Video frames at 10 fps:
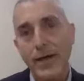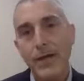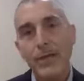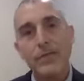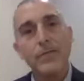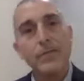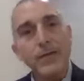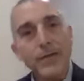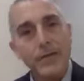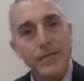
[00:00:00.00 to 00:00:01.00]
And there's
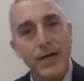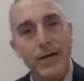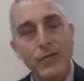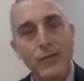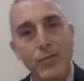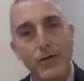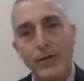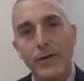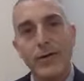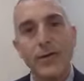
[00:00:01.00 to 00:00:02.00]
complete tears
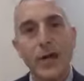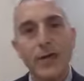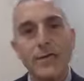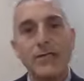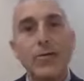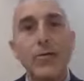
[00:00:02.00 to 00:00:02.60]
where at least a